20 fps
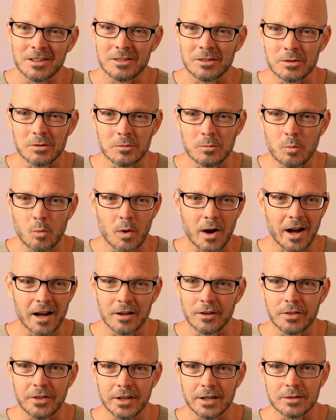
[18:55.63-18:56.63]
do
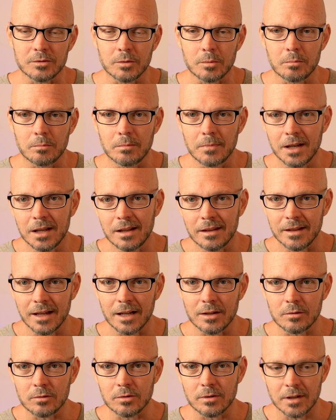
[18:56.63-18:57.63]
wild things with men
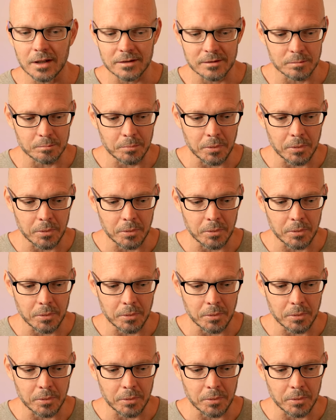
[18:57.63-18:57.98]
that's that's